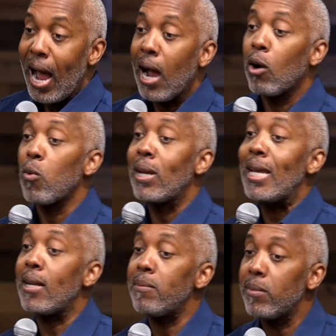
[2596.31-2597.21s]
I go
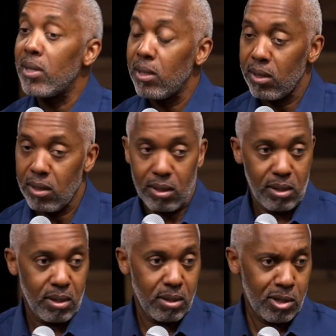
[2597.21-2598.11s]
kill him.
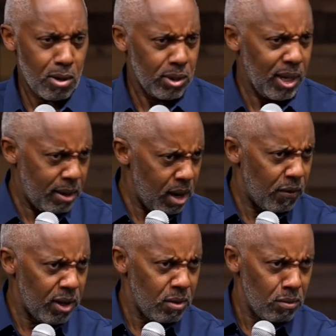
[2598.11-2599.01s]
Saul said,
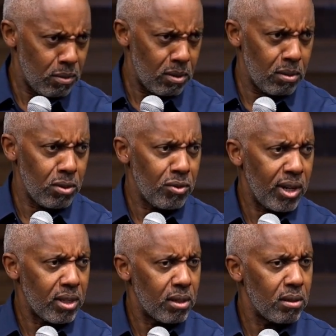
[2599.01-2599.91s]
David, you're
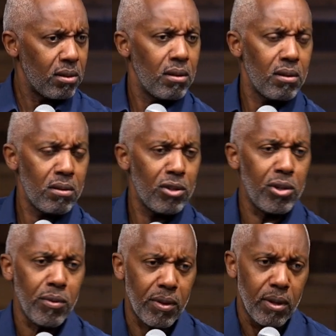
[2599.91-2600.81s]

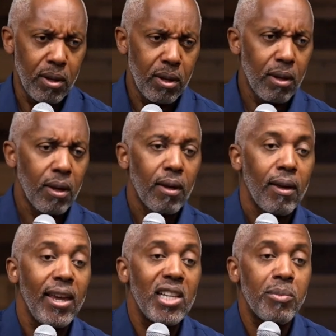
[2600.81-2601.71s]
youth.
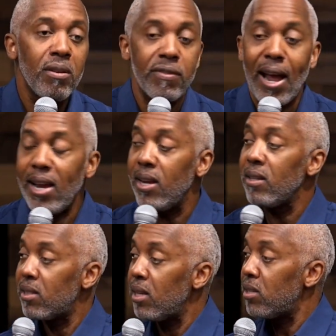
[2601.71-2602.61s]
He's been fighting
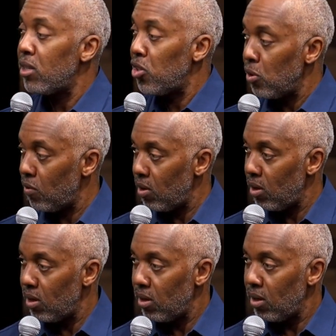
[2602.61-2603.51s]
since his youth.
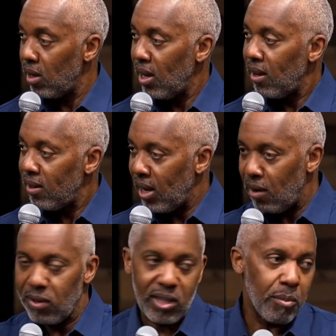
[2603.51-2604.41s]

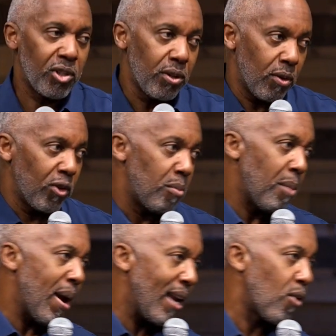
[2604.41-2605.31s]
David said, but you don't know my
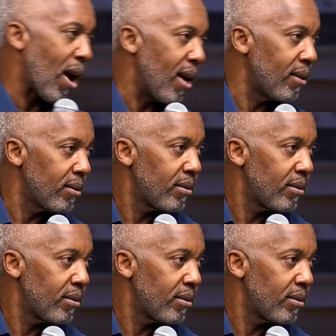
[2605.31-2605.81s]
background.